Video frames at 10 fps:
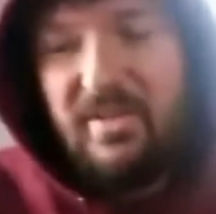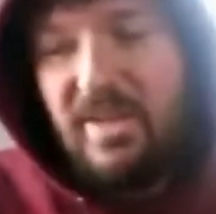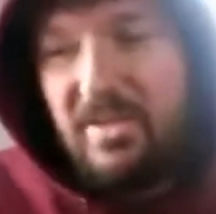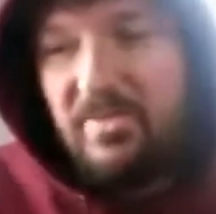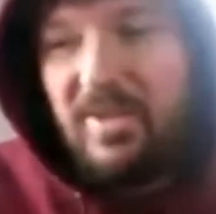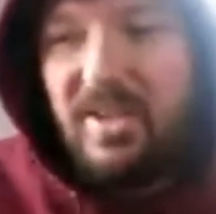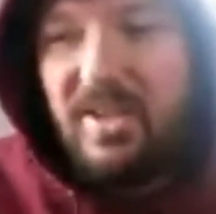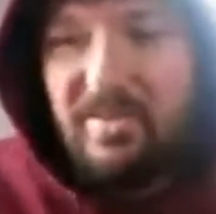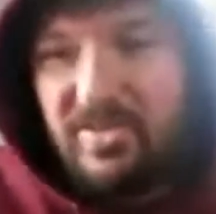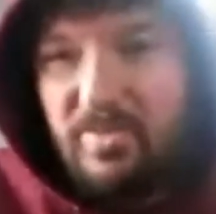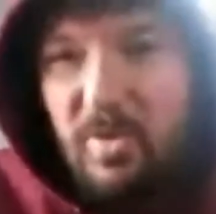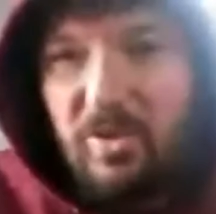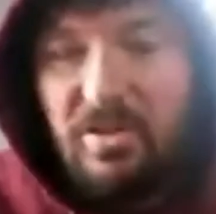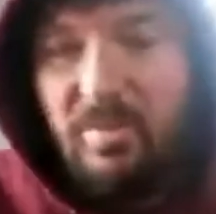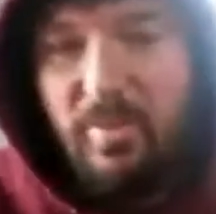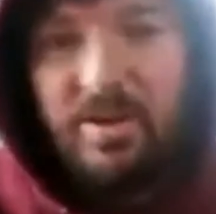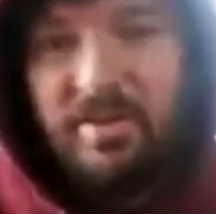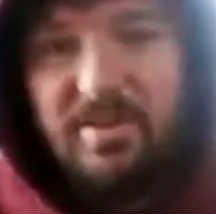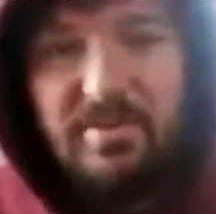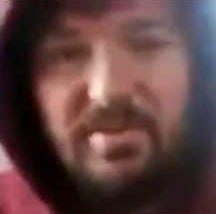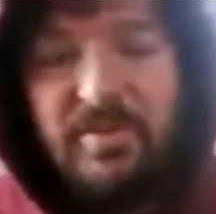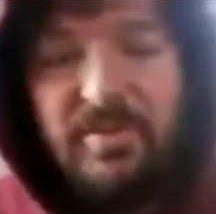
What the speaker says: and get them to the small club part. It goes from